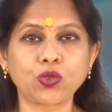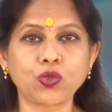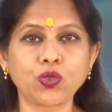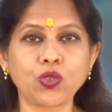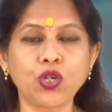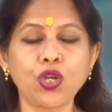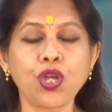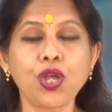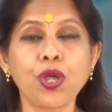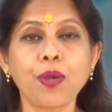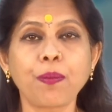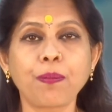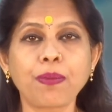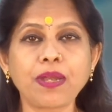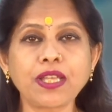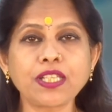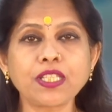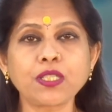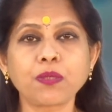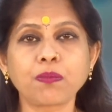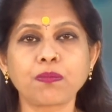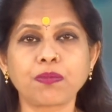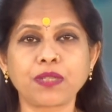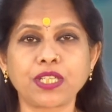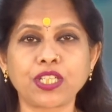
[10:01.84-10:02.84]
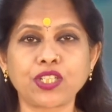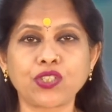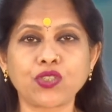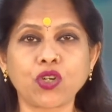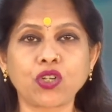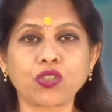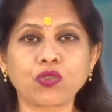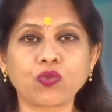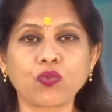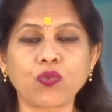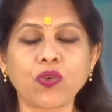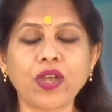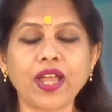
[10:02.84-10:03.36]
to plus P
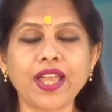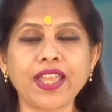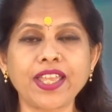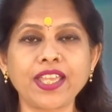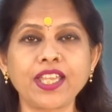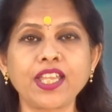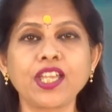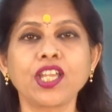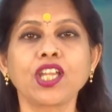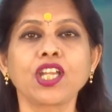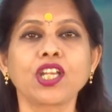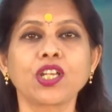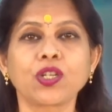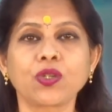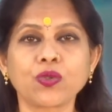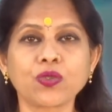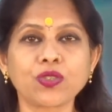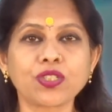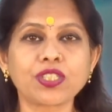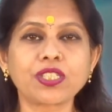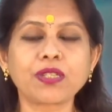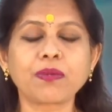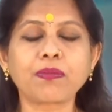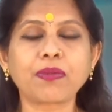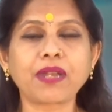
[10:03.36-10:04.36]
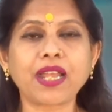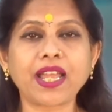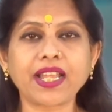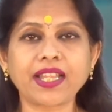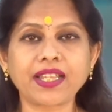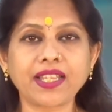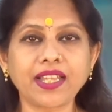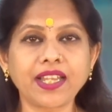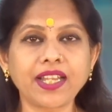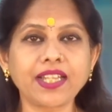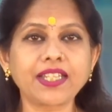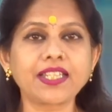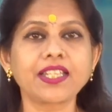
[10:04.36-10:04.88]
dot y, close the
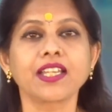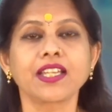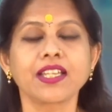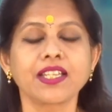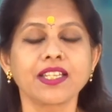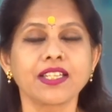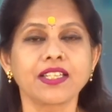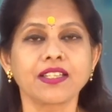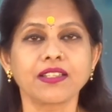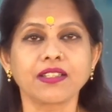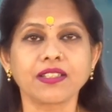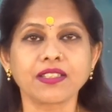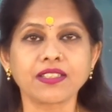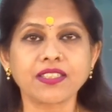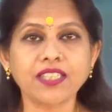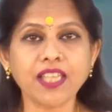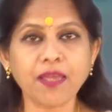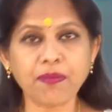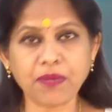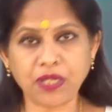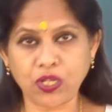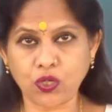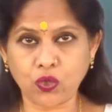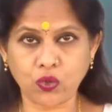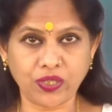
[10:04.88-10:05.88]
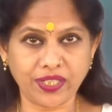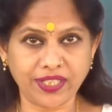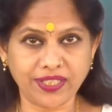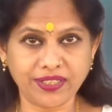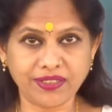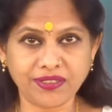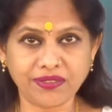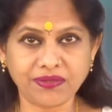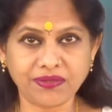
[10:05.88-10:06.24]
bracket, semicolon.